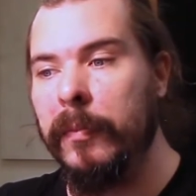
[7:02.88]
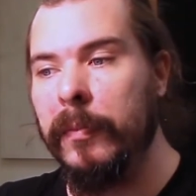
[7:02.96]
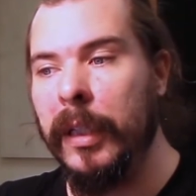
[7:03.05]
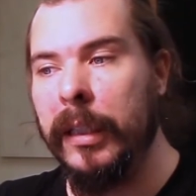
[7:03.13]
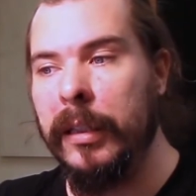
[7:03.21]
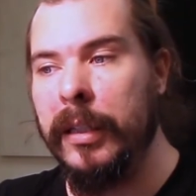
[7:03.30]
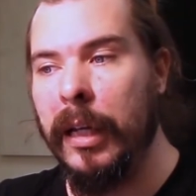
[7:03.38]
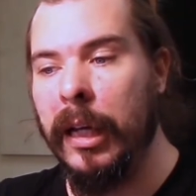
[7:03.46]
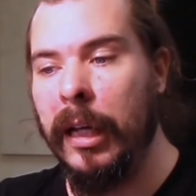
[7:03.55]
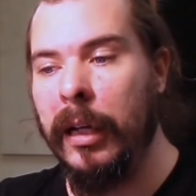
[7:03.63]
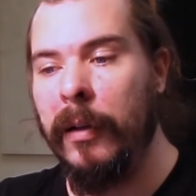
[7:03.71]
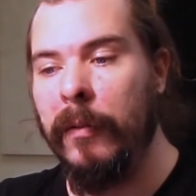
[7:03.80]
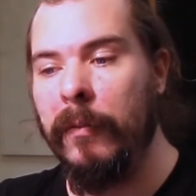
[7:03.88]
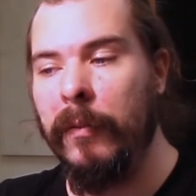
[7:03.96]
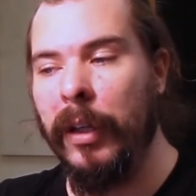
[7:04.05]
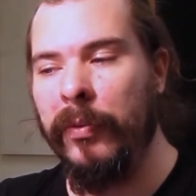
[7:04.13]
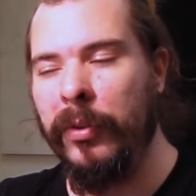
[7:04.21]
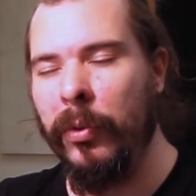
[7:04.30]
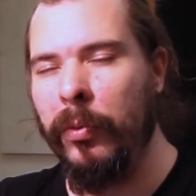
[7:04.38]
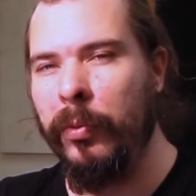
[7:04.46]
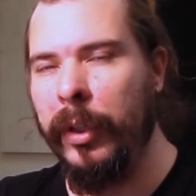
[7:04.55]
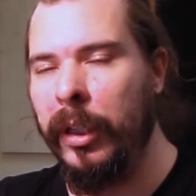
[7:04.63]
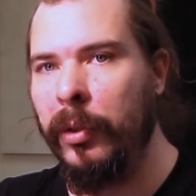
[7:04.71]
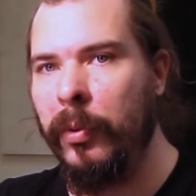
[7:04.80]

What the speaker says: but if you really